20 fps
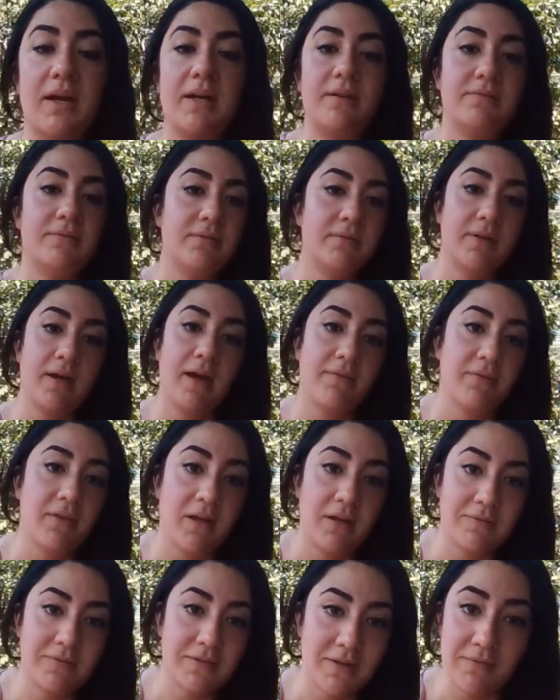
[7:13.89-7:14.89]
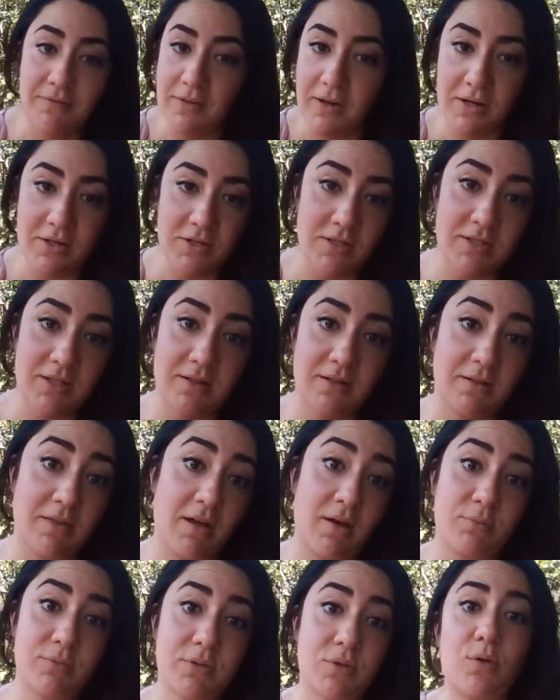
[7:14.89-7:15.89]
I have a lot of stuff that I just
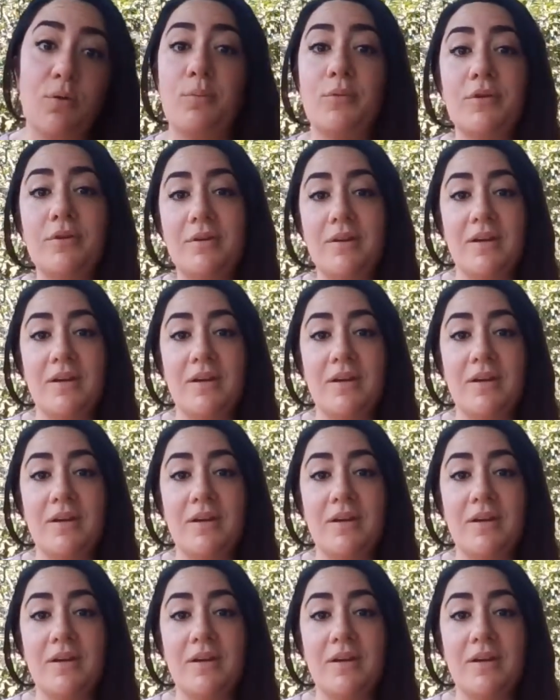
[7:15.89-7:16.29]
thought was normal